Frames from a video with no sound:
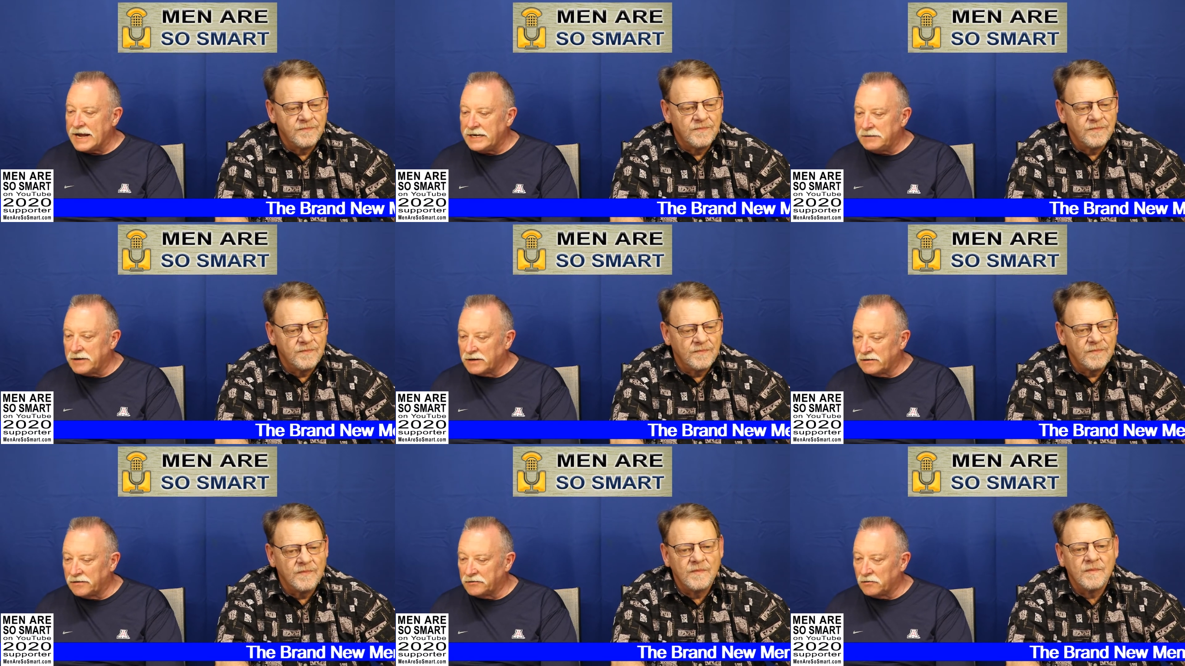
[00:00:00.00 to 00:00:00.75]
Speaker 1: any
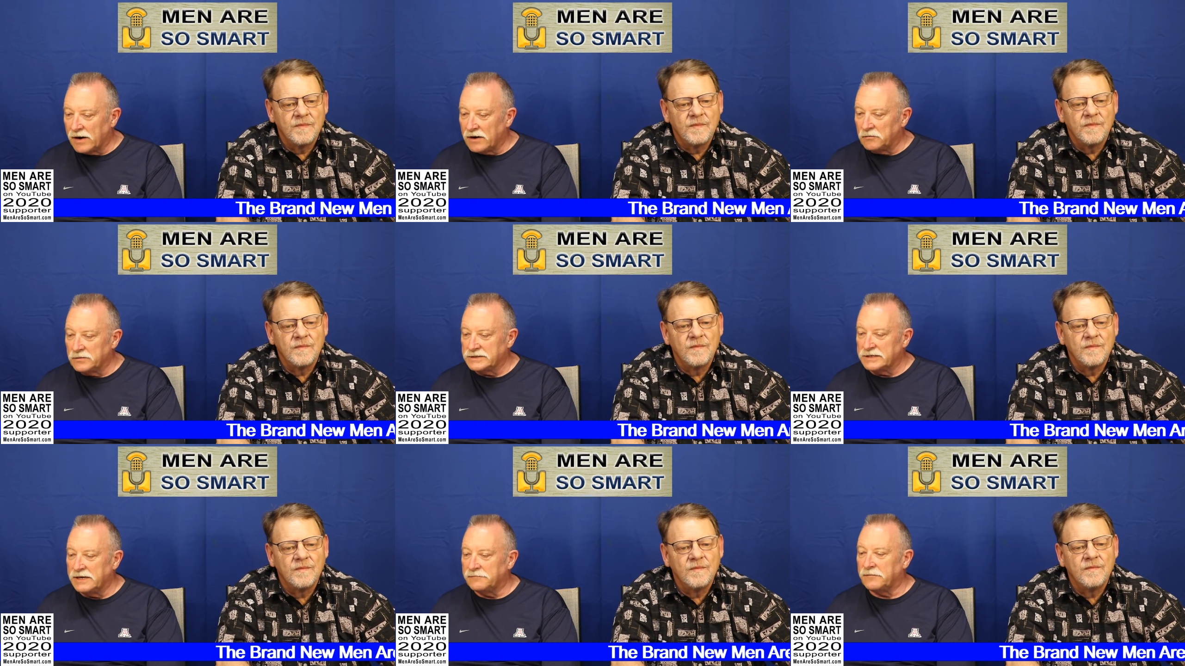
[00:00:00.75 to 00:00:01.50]
metal on the ground
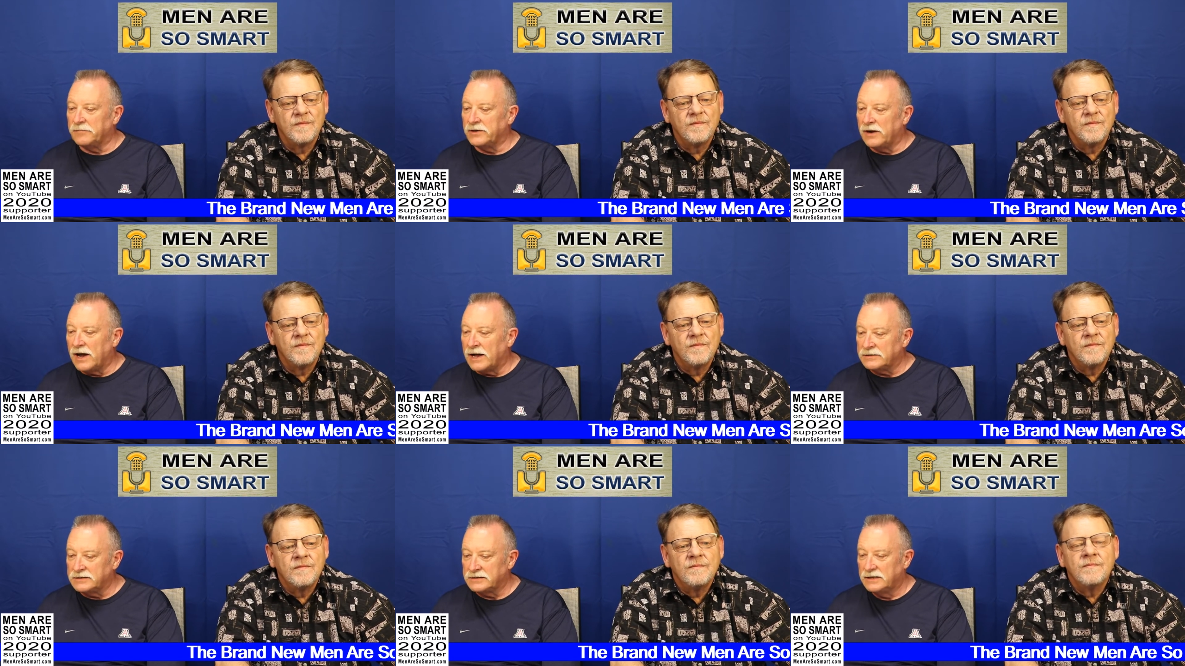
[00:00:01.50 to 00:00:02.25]
was a gift from the
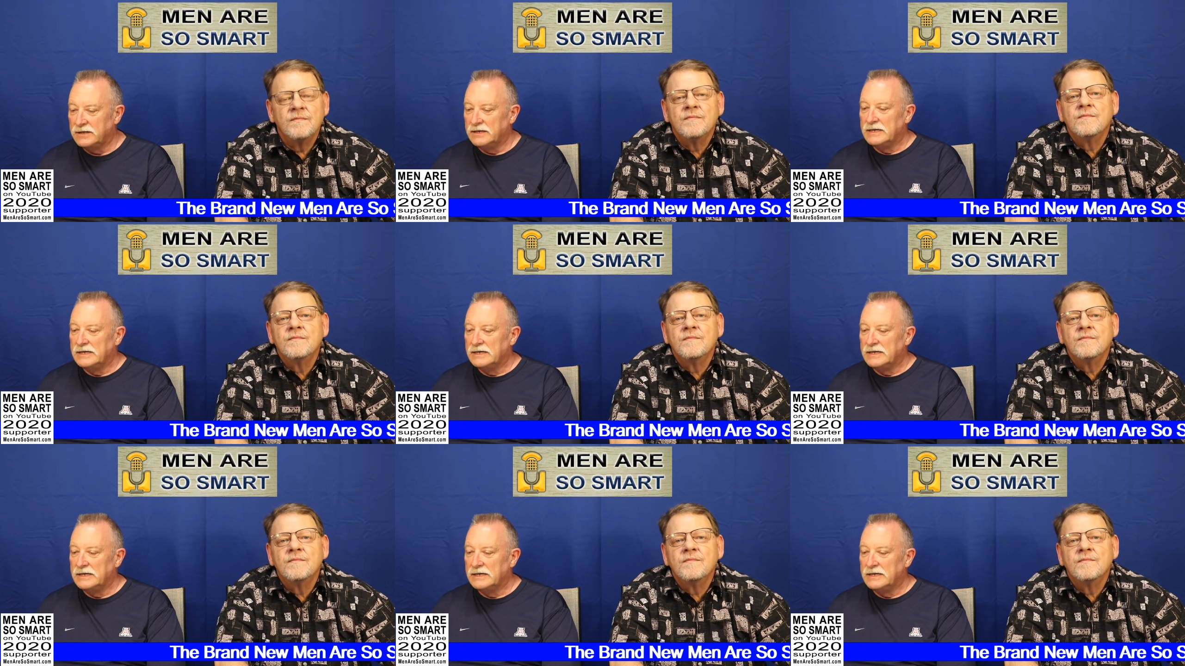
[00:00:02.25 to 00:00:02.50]
gods.